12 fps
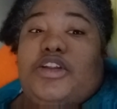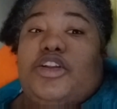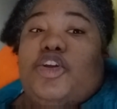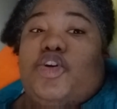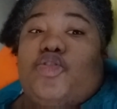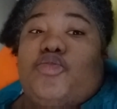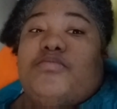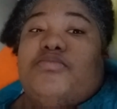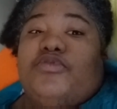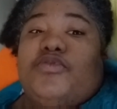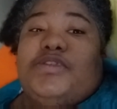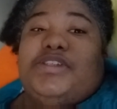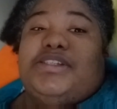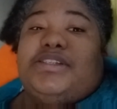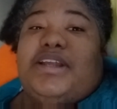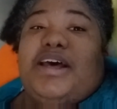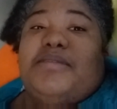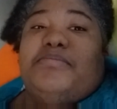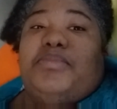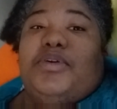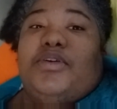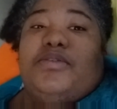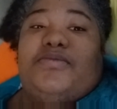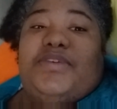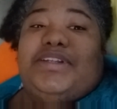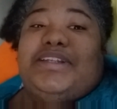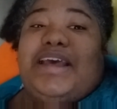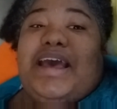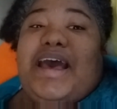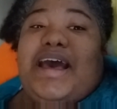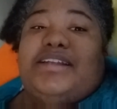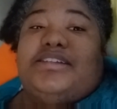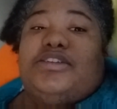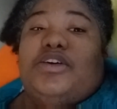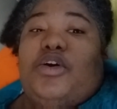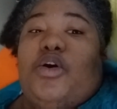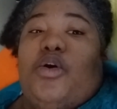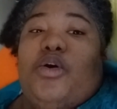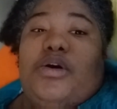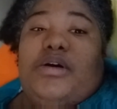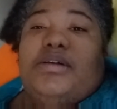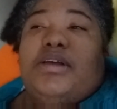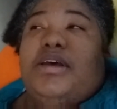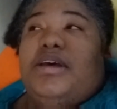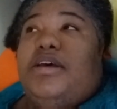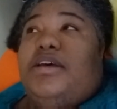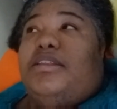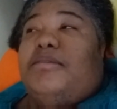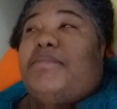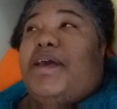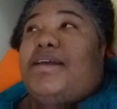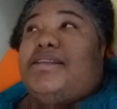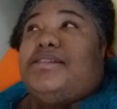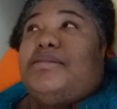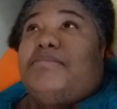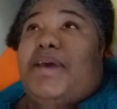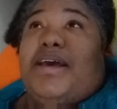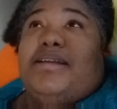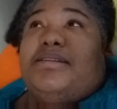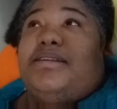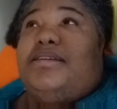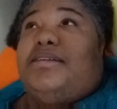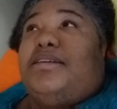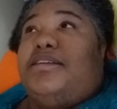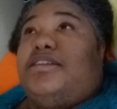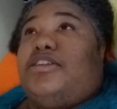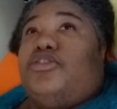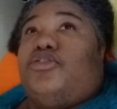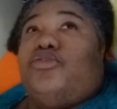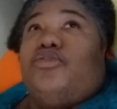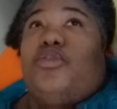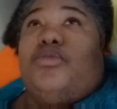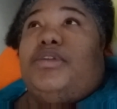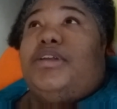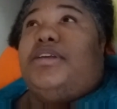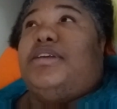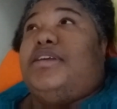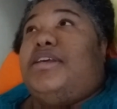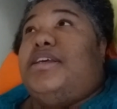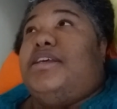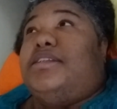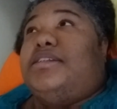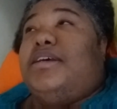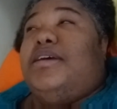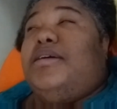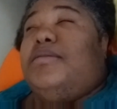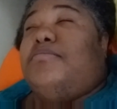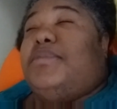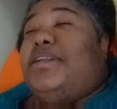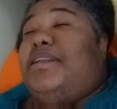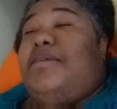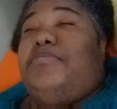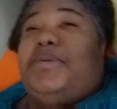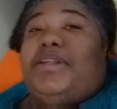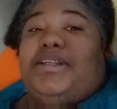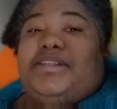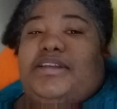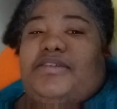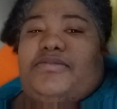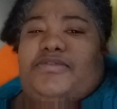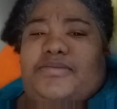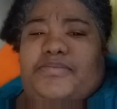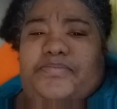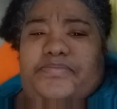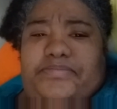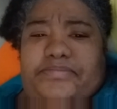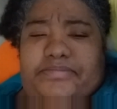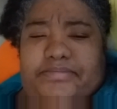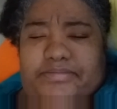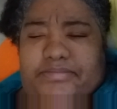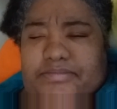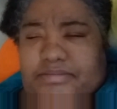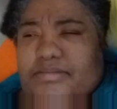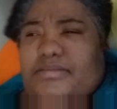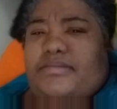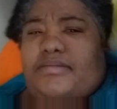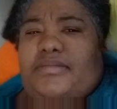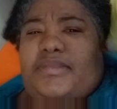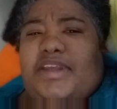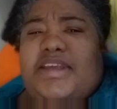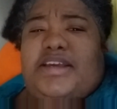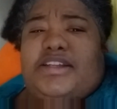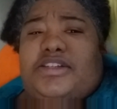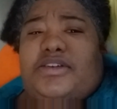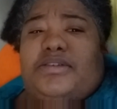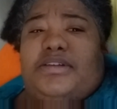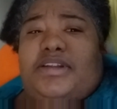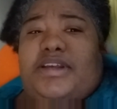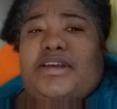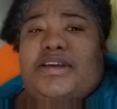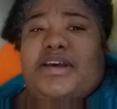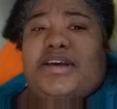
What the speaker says: No, Bruce is not perfect at all. The man is demanding, he's controlling, he's manipulative. He can certainly